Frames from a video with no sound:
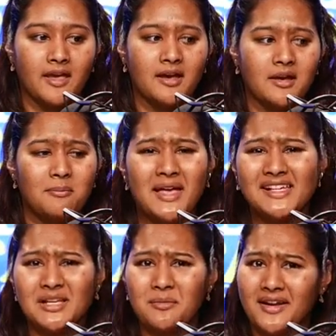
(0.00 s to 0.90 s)
make
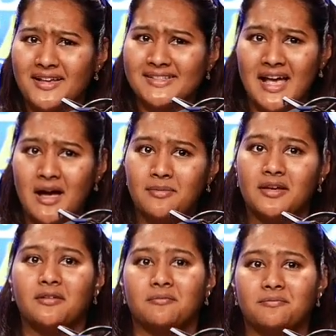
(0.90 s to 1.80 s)
someone else happy.
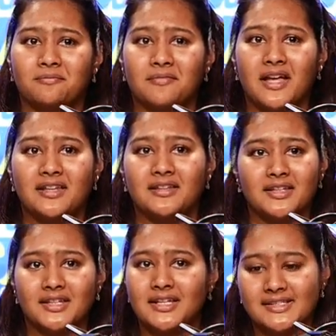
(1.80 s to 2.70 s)
And
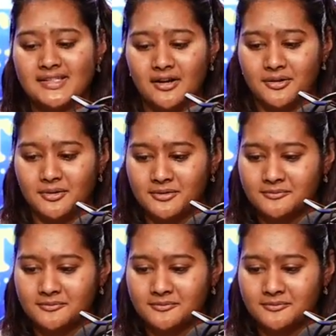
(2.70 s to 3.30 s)
that's not cool.